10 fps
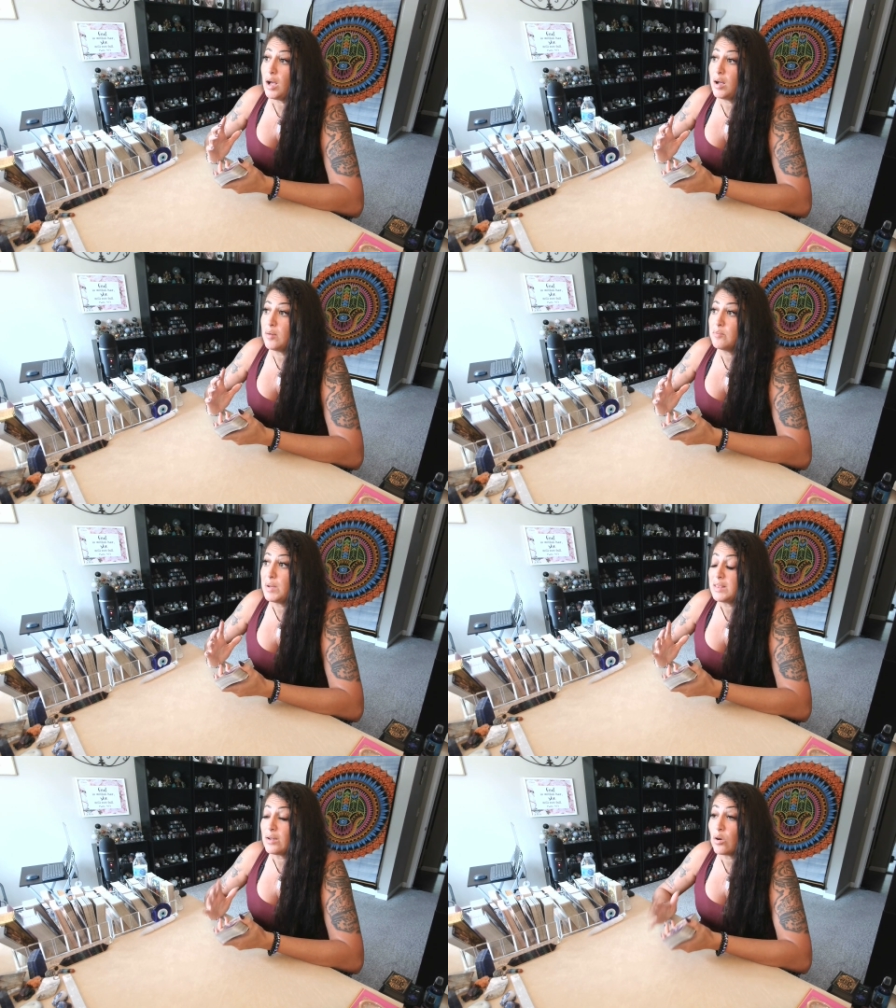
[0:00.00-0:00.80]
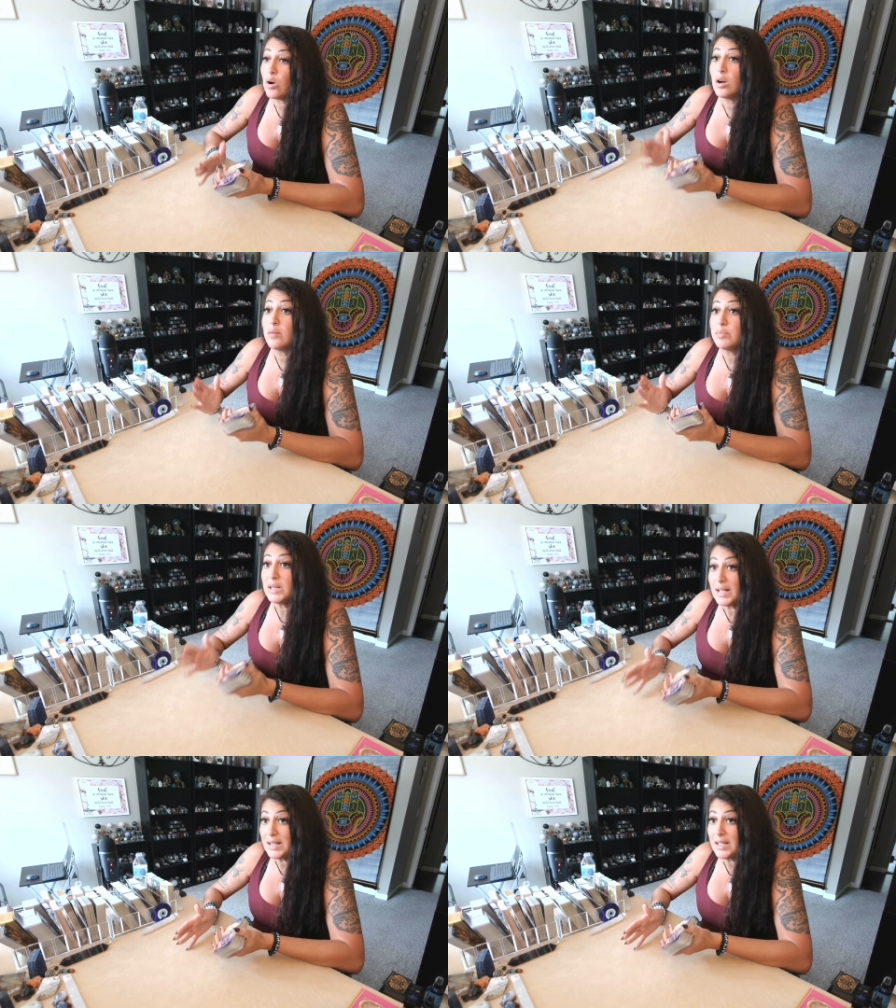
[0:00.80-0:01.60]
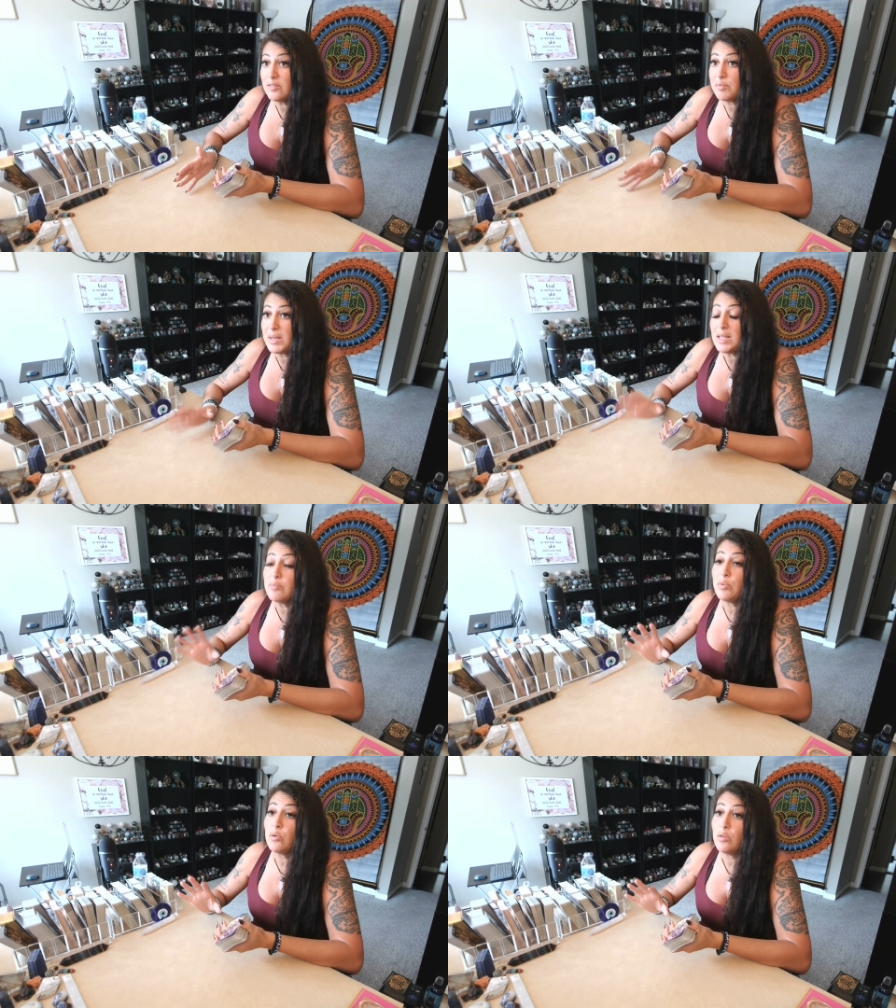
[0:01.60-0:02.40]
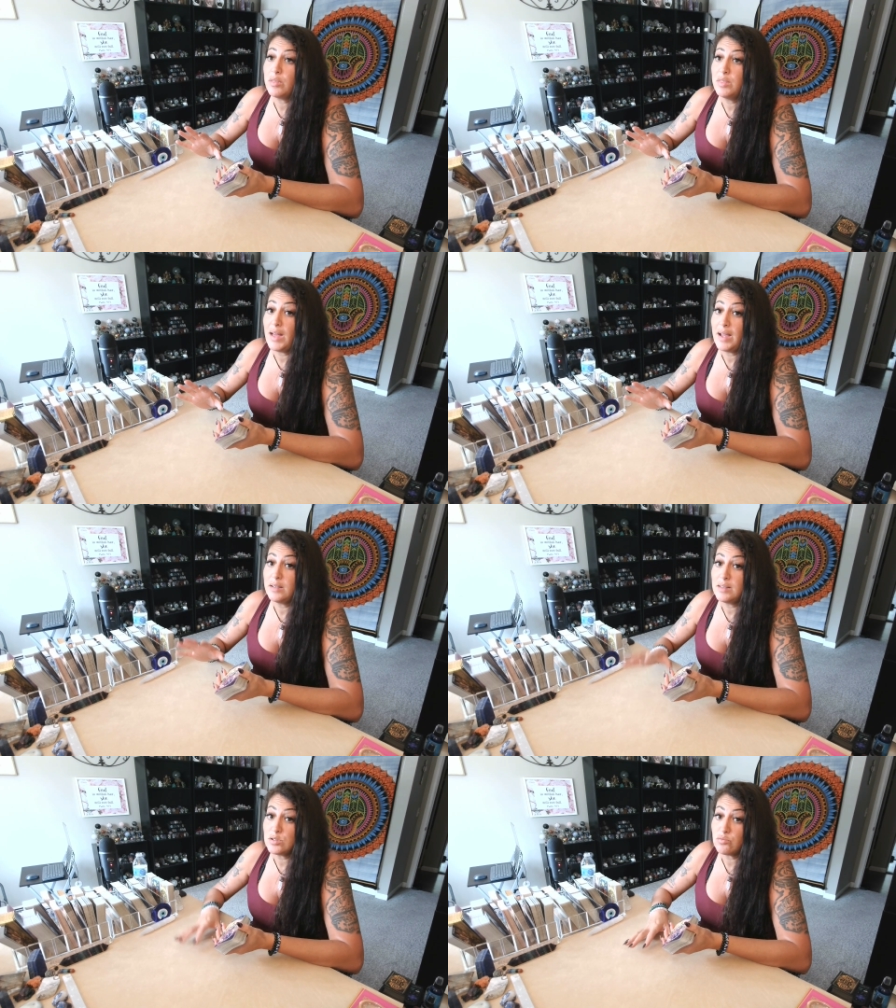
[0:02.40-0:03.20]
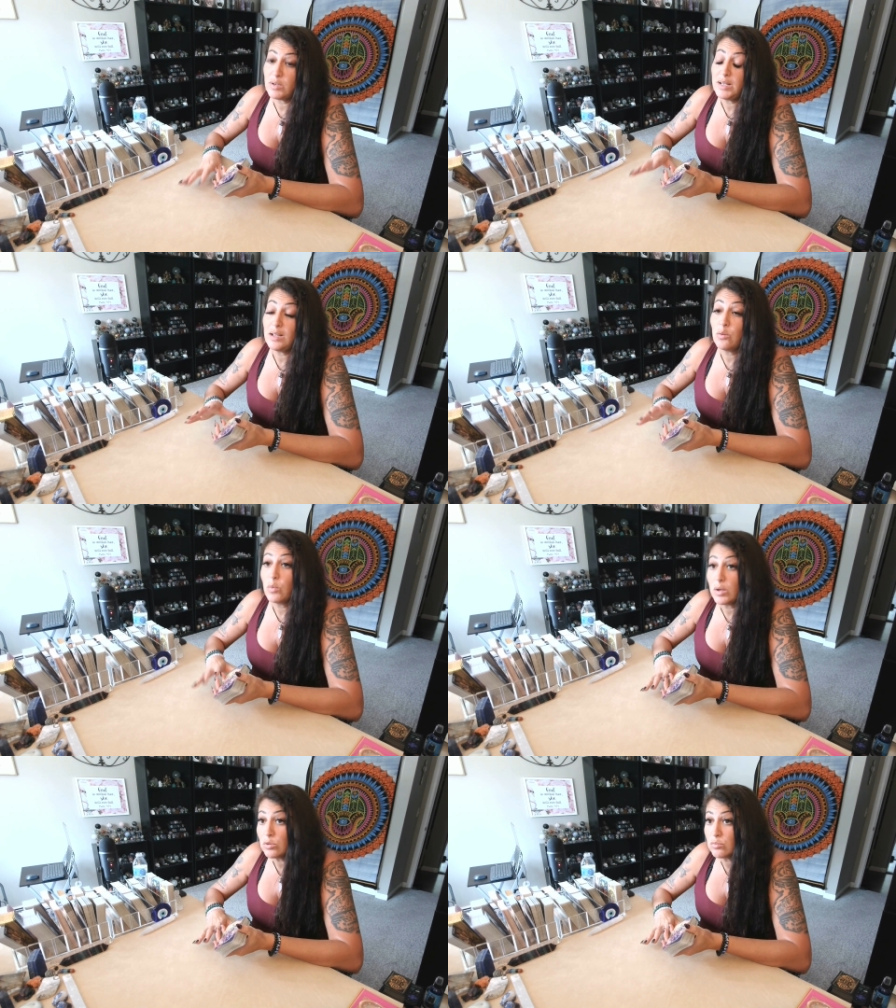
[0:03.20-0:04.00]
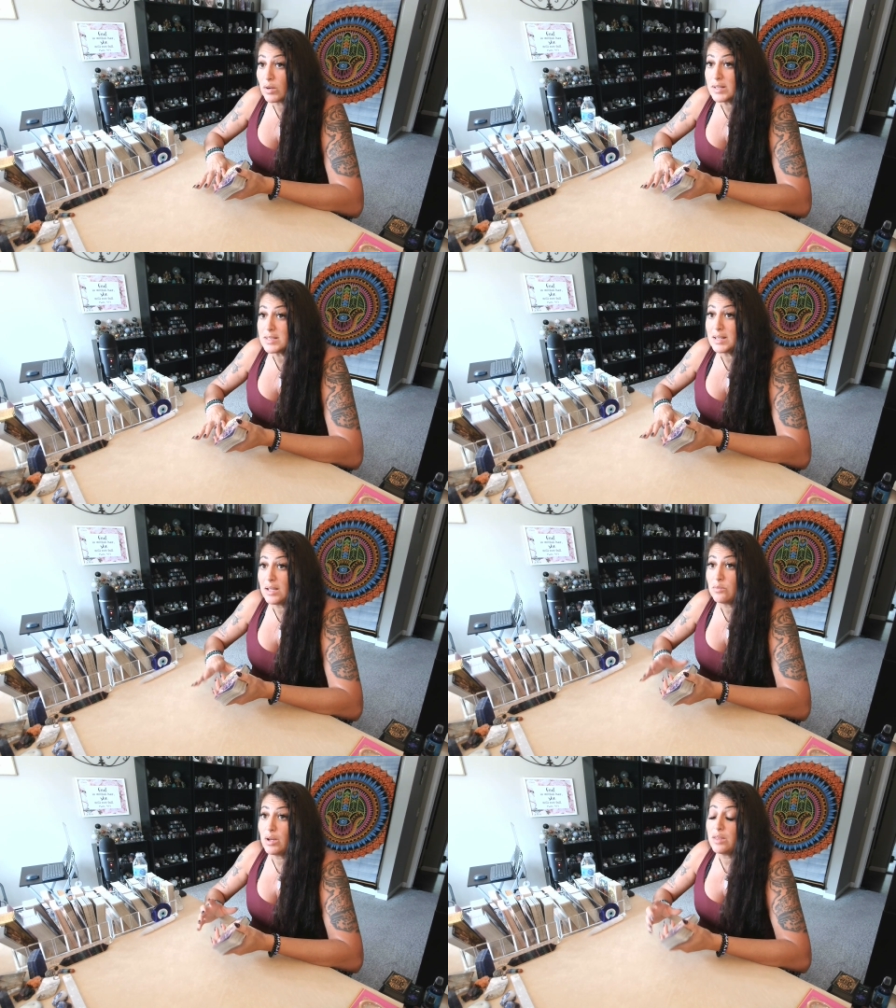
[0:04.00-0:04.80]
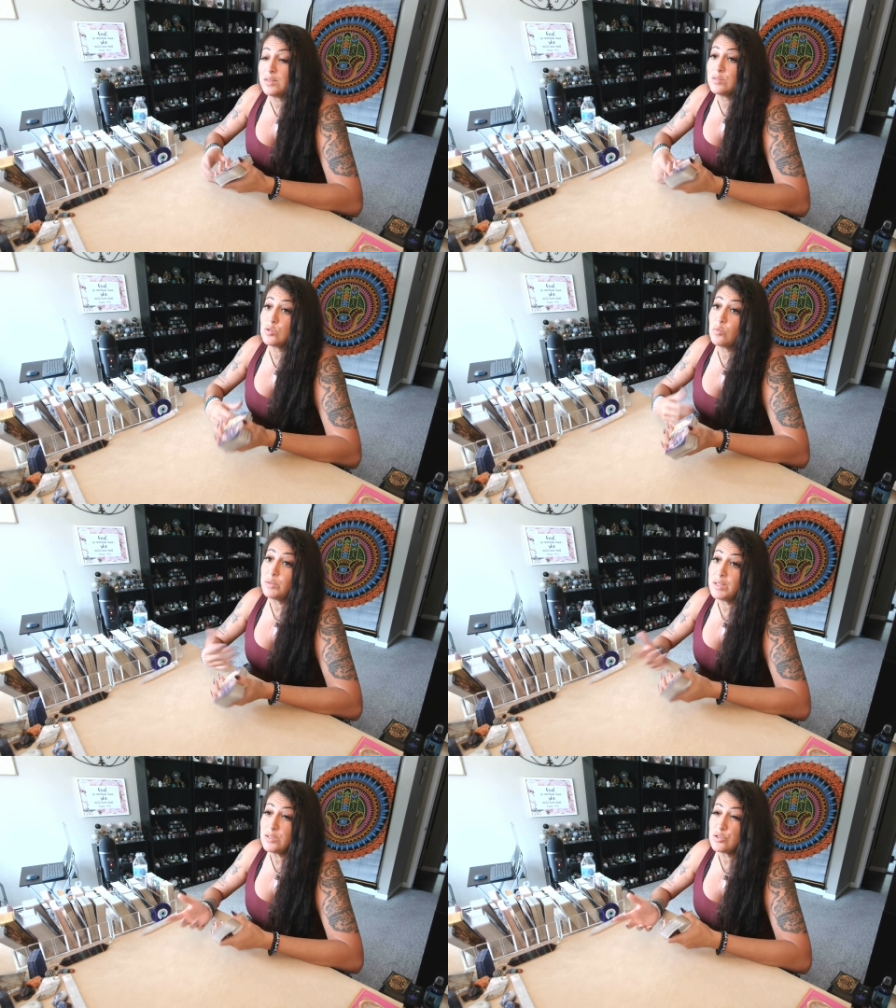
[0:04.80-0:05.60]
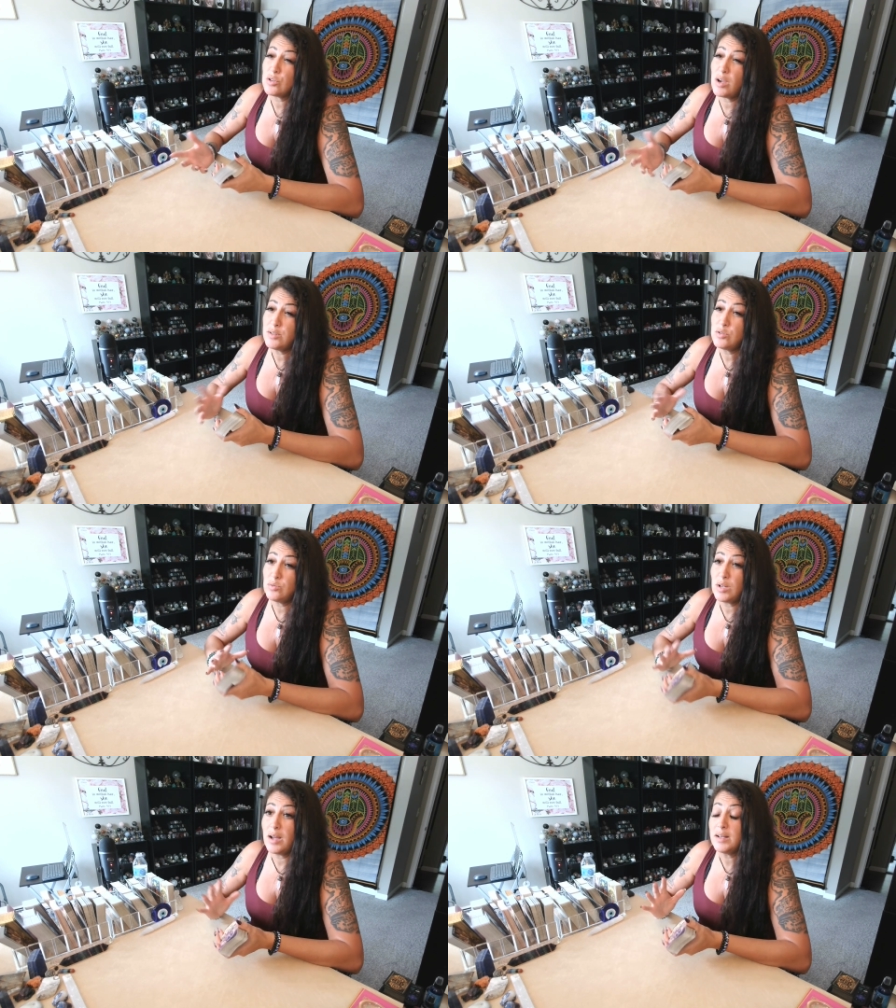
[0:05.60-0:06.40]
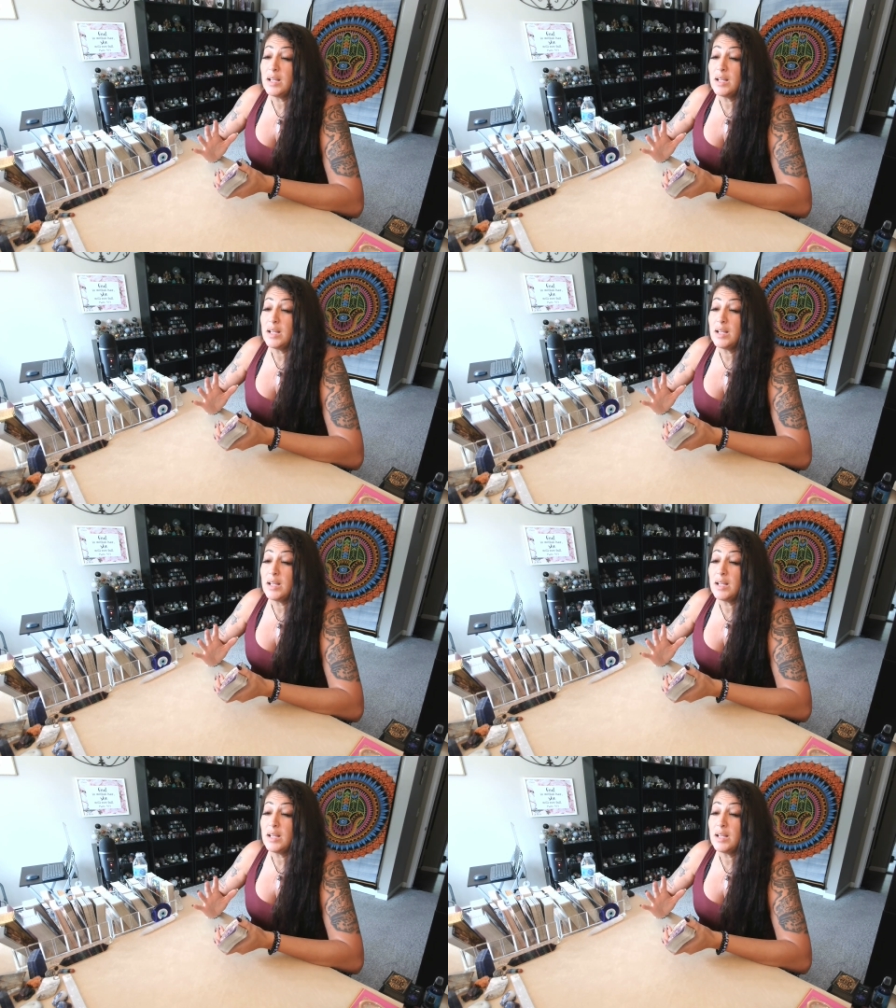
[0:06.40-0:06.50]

Um, but there are plenty of people that this reading will resonate with. So please try to not